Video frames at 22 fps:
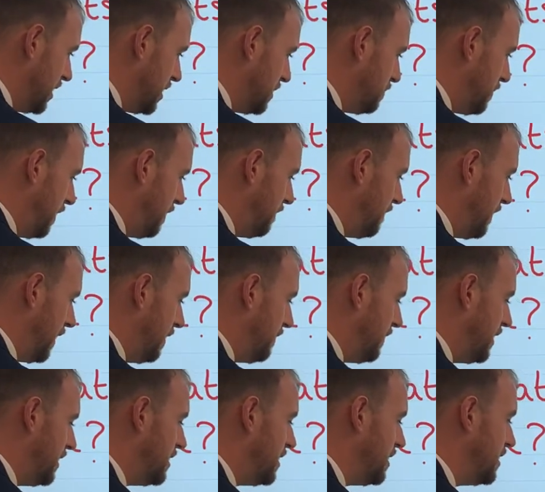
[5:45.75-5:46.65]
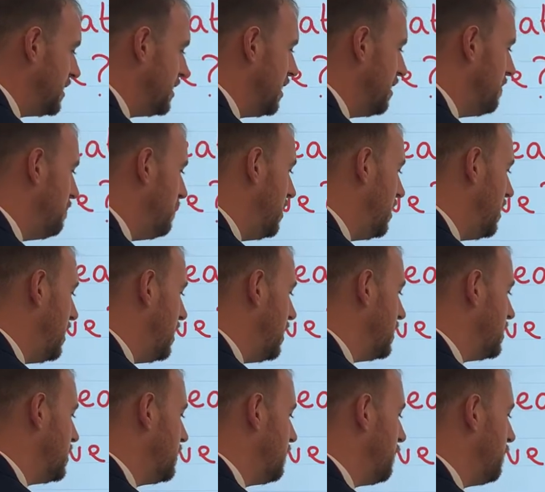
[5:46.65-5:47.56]
by 5. It is similar
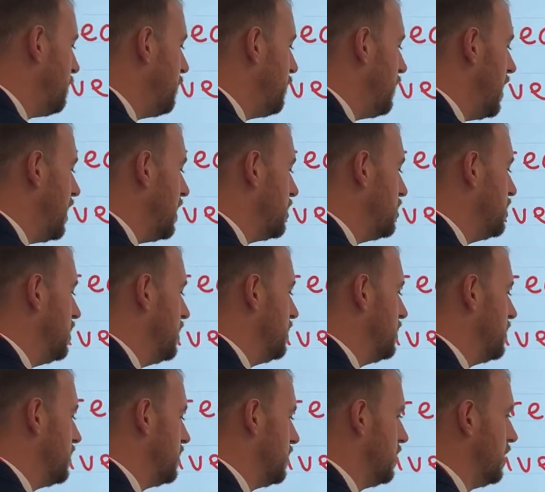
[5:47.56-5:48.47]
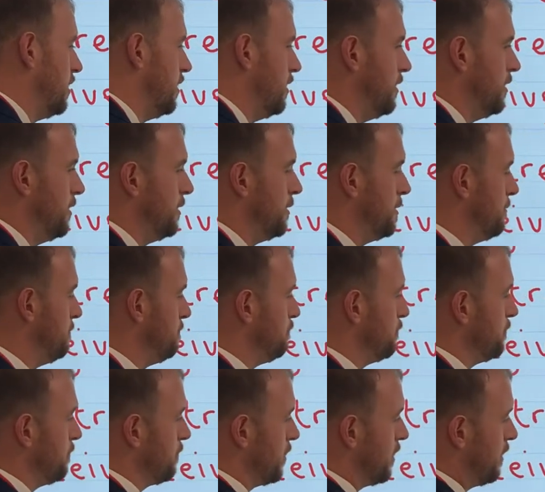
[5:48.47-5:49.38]
to fractions.
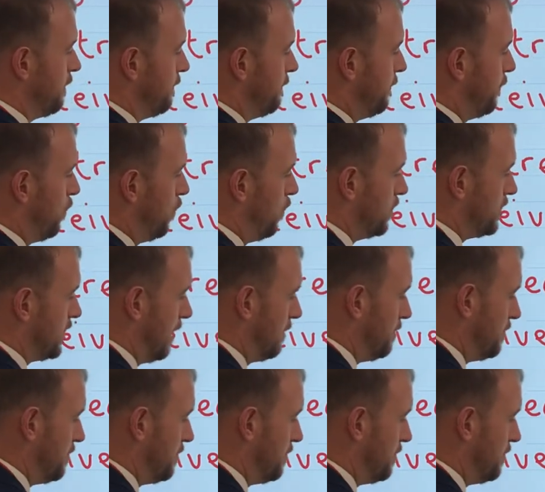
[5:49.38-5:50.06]
4 times